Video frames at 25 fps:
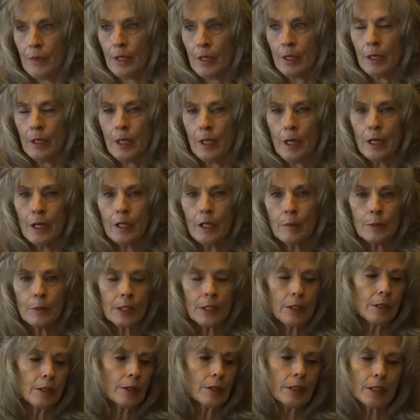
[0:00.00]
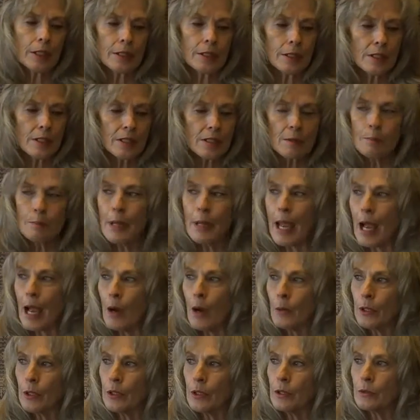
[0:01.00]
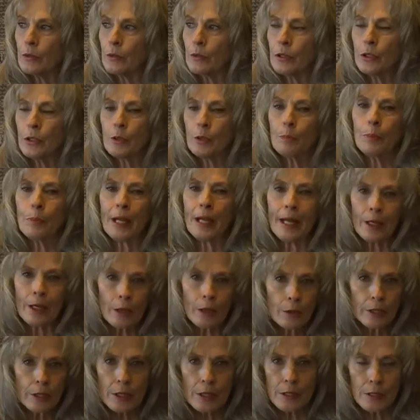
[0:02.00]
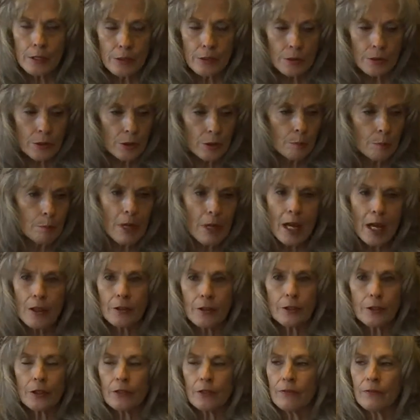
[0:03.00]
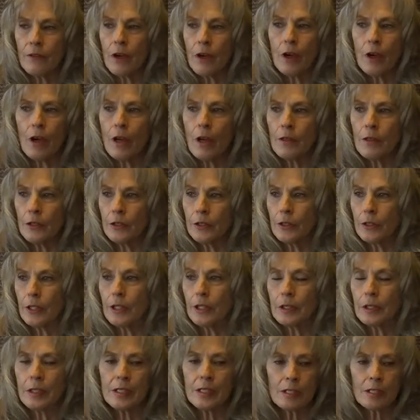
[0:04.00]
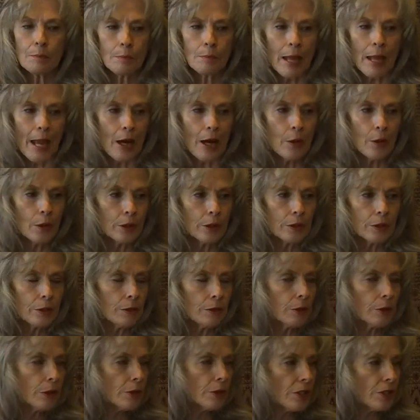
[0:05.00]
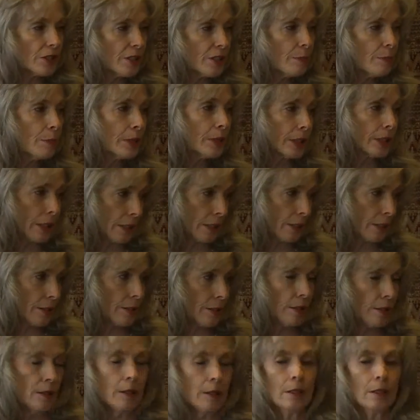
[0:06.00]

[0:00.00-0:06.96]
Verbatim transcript: Okay, you, you, can get disempowered through your parents, through your mother, your father. You can get disempowered through your siblings.